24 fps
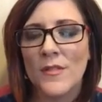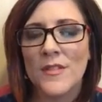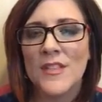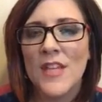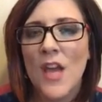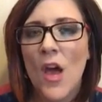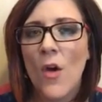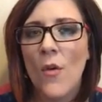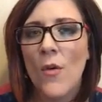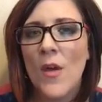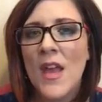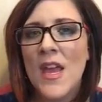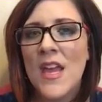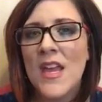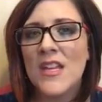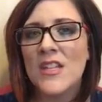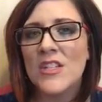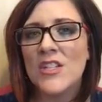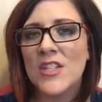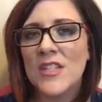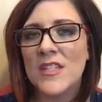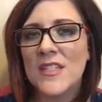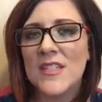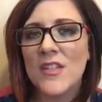So
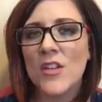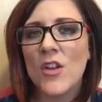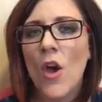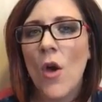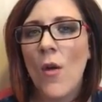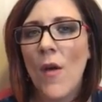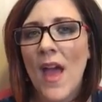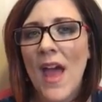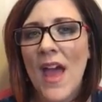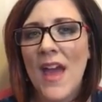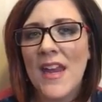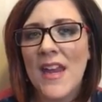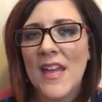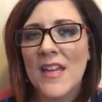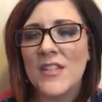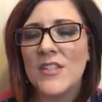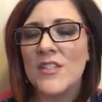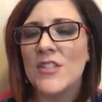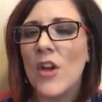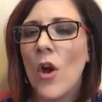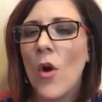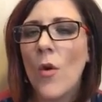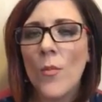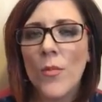just go ahead
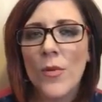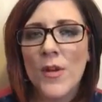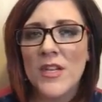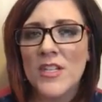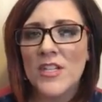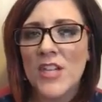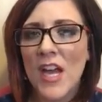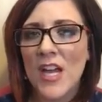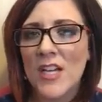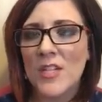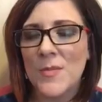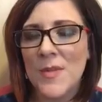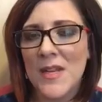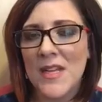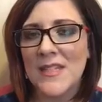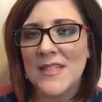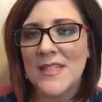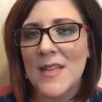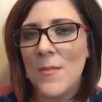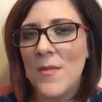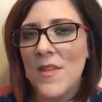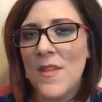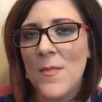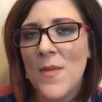and don't prejudge,
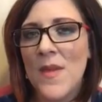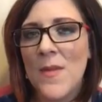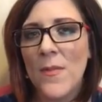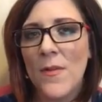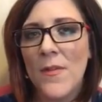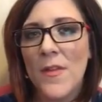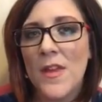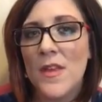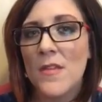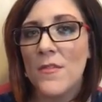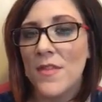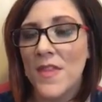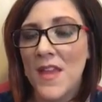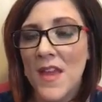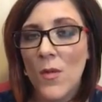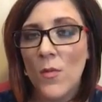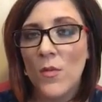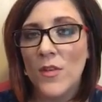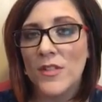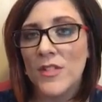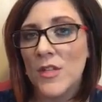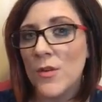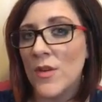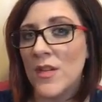because some of the people that you
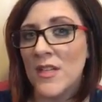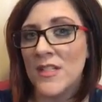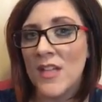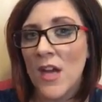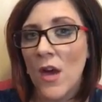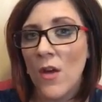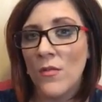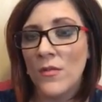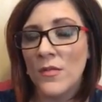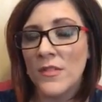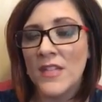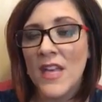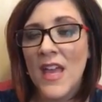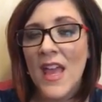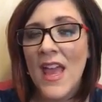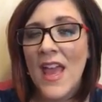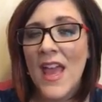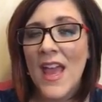think will do it don't.